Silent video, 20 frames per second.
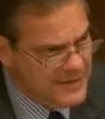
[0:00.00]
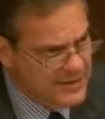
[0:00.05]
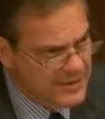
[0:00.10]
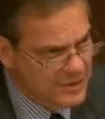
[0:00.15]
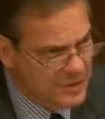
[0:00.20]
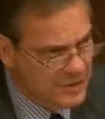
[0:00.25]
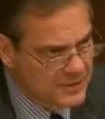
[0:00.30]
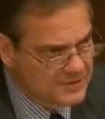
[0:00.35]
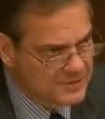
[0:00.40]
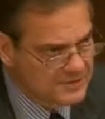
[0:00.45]

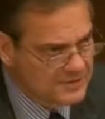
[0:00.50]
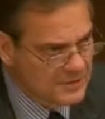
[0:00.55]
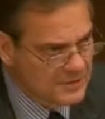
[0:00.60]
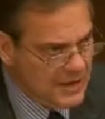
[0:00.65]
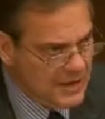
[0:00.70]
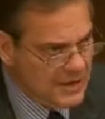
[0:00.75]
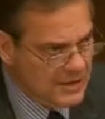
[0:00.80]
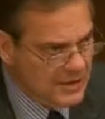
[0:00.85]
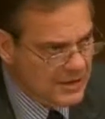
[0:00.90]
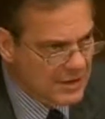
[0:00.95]
So
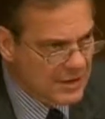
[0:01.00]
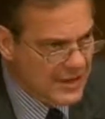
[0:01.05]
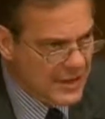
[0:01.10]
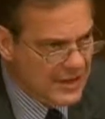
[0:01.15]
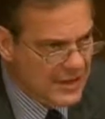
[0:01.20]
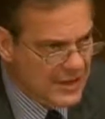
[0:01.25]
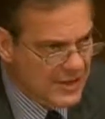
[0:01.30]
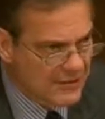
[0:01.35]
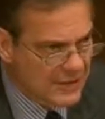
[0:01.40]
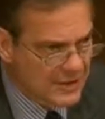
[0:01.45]
the
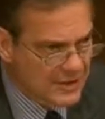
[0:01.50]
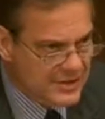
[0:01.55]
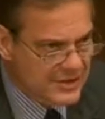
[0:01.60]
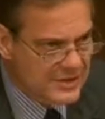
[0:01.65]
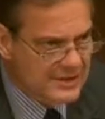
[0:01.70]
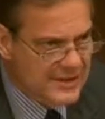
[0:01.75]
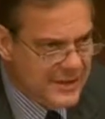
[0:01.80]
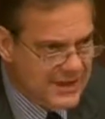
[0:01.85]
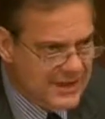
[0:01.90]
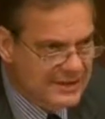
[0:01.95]
lack of
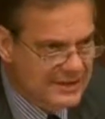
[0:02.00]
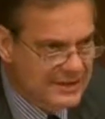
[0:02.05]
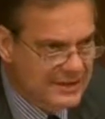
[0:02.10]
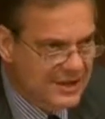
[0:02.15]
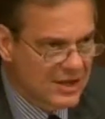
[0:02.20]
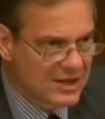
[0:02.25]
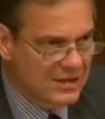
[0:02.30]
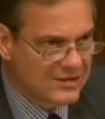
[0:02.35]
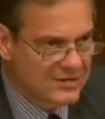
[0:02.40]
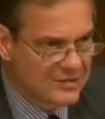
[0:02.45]

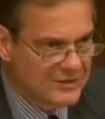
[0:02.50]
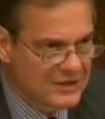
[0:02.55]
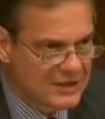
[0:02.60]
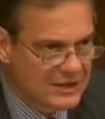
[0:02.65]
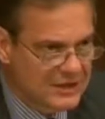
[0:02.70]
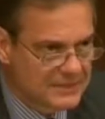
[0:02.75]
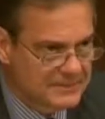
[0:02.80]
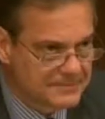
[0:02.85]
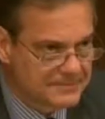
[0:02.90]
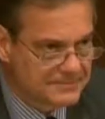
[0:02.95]
understanding of,
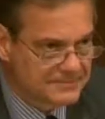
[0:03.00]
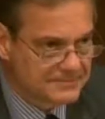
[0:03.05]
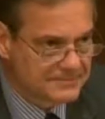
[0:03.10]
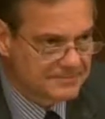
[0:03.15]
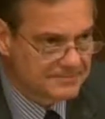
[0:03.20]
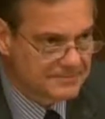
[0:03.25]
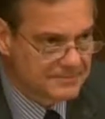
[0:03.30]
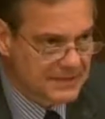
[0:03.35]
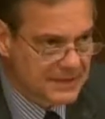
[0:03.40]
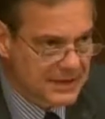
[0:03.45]

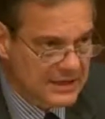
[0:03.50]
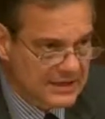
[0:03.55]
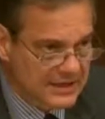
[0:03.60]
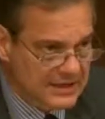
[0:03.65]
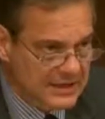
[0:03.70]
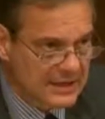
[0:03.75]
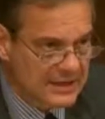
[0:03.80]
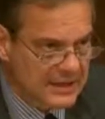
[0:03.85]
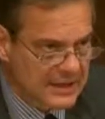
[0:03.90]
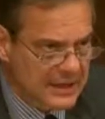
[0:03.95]

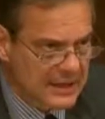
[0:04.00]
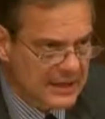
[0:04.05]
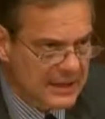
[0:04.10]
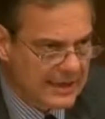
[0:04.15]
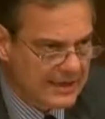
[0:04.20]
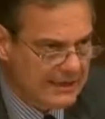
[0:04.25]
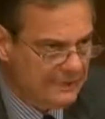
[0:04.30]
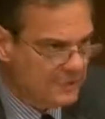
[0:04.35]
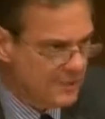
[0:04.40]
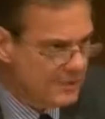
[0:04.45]

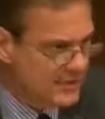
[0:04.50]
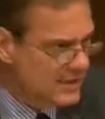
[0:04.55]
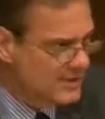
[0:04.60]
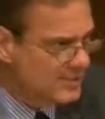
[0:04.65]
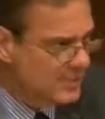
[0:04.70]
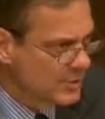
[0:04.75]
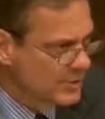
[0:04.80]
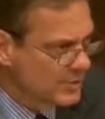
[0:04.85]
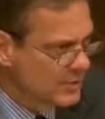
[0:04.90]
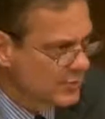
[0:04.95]
from that
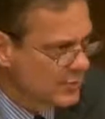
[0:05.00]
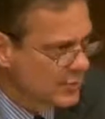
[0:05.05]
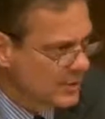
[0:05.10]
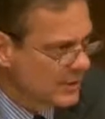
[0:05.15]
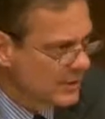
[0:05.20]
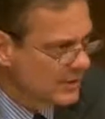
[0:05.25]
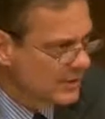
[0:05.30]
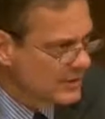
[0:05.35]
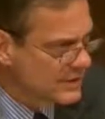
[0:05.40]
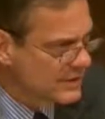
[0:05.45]
point of view,
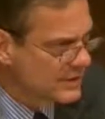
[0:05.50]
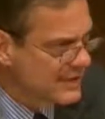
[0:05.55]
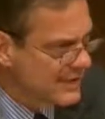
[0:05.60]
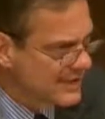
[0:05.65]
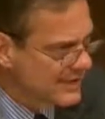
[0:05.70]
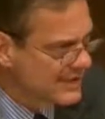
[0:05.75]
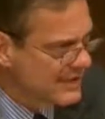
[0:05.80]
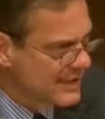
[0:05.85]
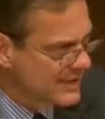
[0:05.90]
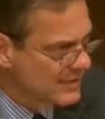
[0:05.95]
I don't think the
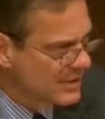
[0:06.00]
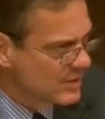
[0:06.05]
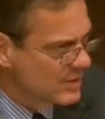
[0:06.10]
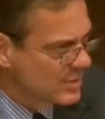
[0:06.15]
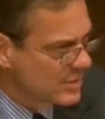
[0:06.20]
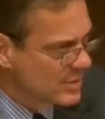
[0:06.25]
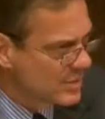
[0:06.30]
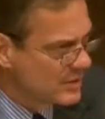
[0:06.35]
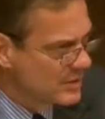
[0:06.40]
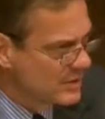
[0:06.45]
academic
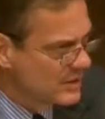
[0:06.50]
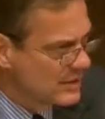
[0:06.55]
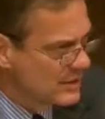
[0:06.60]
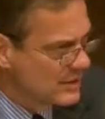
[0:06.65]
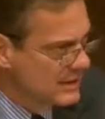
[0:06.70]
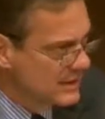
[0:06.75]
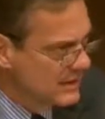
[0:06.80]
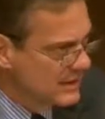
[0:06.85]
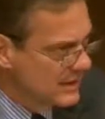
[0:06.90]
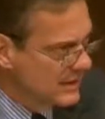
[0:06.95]
world
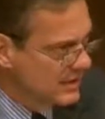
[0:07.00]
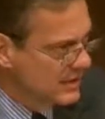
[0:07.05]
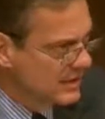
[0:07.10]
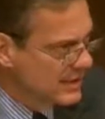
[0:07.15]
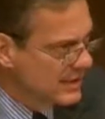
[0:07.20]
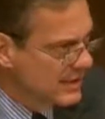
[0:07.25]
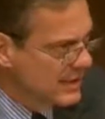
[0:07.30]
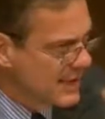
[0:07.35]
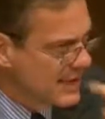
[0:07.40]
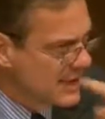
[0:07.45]

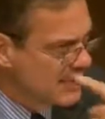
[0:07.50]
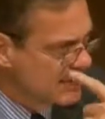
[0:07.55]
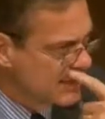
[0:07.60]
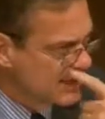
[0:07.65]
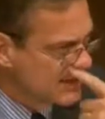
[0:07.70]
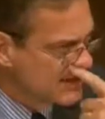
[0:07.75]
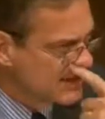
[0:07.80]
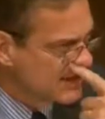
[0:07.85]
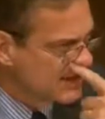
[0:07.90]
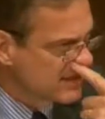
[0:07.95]
really helped
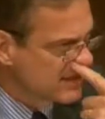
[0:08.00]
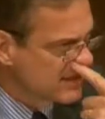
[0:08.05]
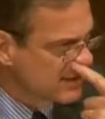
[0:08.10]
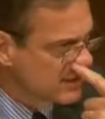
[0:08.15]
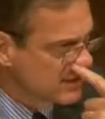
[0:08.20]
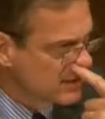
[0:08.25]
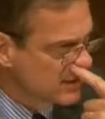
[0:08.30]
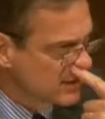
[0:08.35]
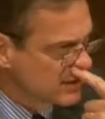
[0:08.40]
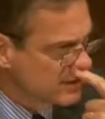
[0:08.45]
us
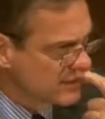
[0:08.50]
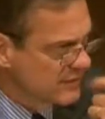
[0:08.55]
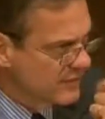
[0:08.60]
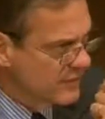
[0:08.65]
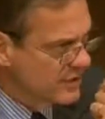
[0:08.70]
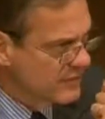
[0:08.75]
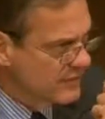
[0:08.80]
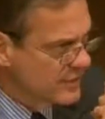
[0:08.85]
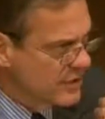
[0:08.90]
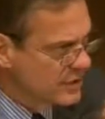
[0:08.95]

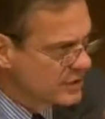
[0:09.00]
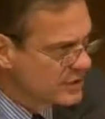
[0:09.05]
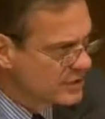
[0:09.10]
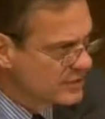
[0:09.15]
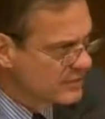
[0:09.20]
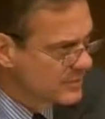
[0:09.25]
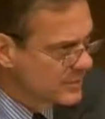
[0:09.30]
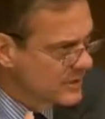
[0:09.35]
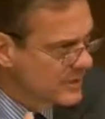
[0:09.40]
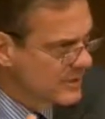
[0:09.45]
very
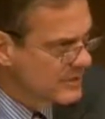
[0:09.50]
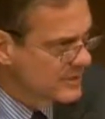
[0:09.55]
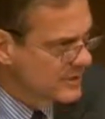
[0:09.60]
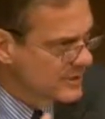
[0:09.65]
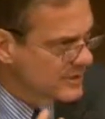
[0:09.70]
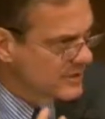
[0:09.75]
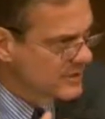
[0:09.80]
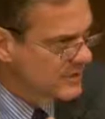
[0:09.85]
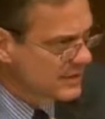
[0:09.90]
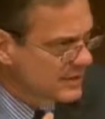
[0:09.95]
much, because
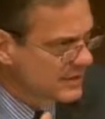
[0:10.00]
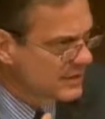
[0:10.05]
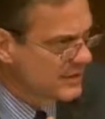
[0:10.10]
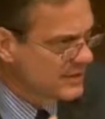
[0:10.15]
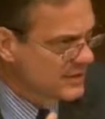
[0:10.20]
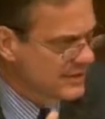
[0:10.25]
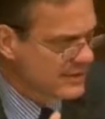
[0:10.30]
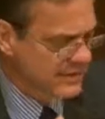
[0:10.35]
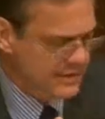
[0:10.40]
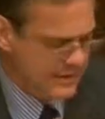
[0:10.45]

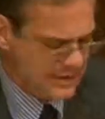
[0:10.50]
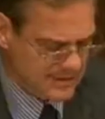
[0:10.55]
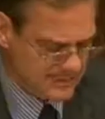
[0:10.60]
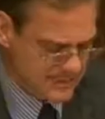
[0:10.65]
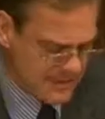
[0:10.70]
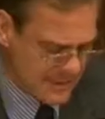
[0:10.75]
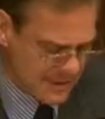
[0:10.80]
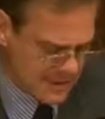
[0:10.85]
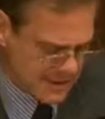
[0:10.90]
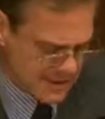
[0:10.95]
these
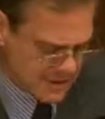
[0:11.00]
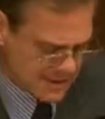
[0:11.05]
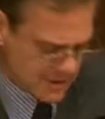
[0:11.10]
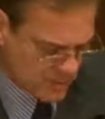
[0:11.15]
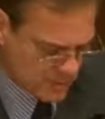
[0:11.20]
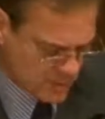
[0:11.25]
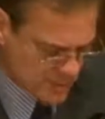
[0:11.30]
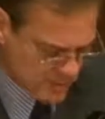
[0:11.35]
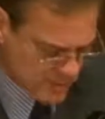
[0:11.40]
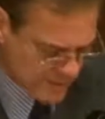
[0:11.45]
markets
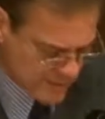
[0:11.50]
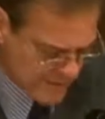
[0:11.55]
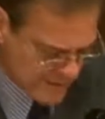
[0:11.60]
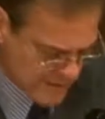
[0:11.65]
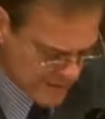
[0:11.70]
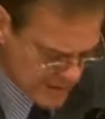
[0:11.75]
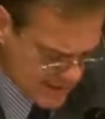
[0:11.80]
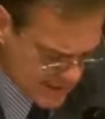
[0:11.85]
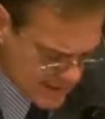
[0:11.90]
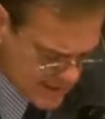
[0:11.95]
in which we're living in